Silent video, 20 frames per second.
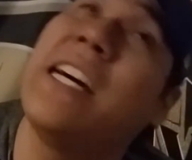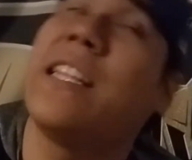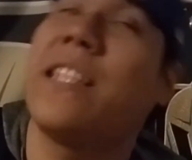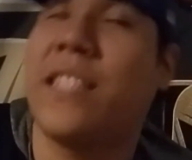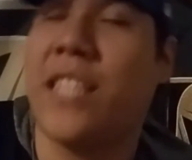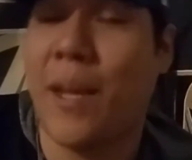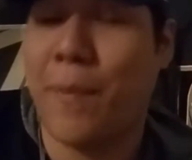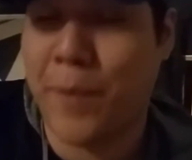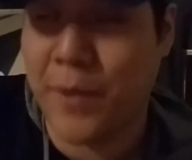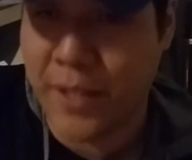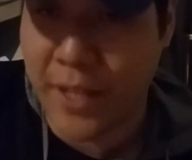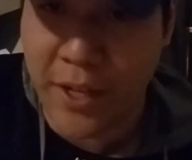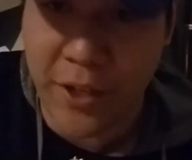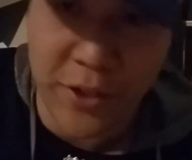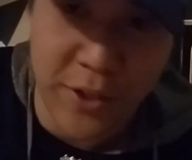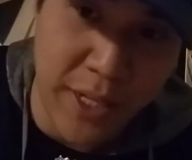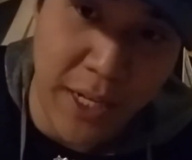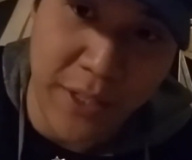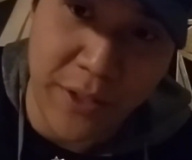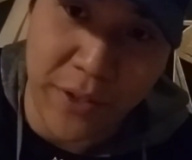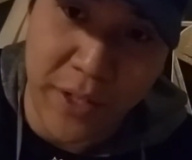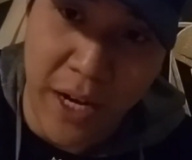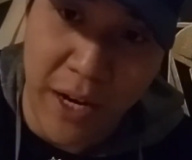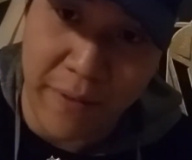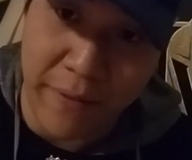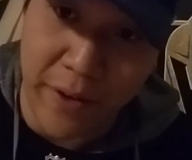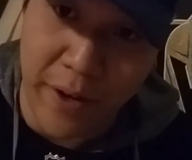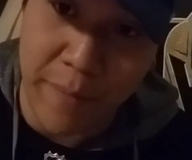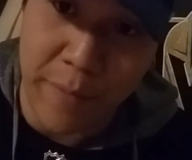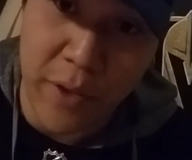save percentage is not too
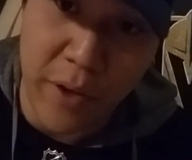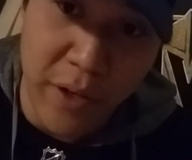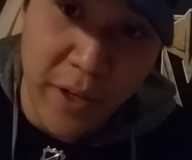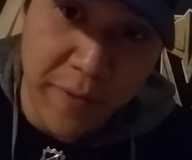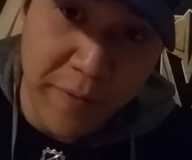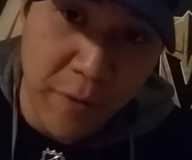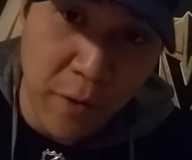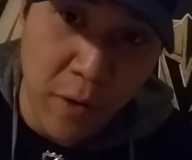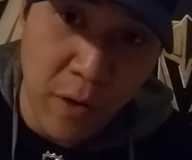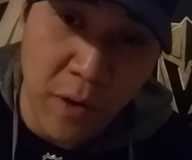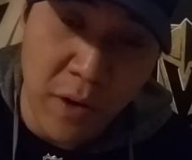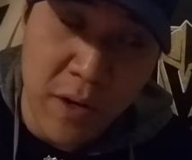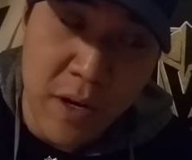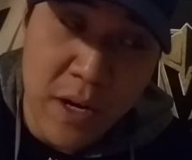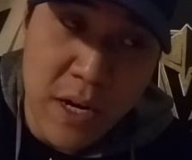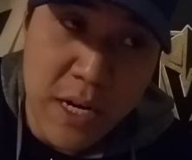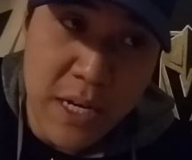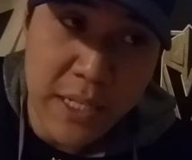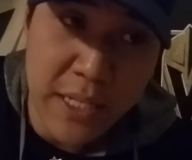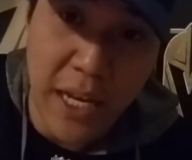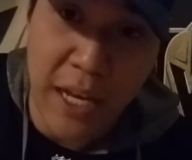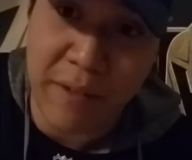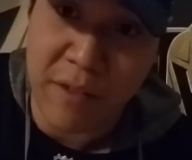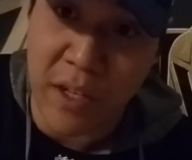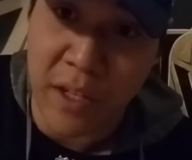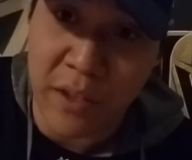kind for him. 34 saves on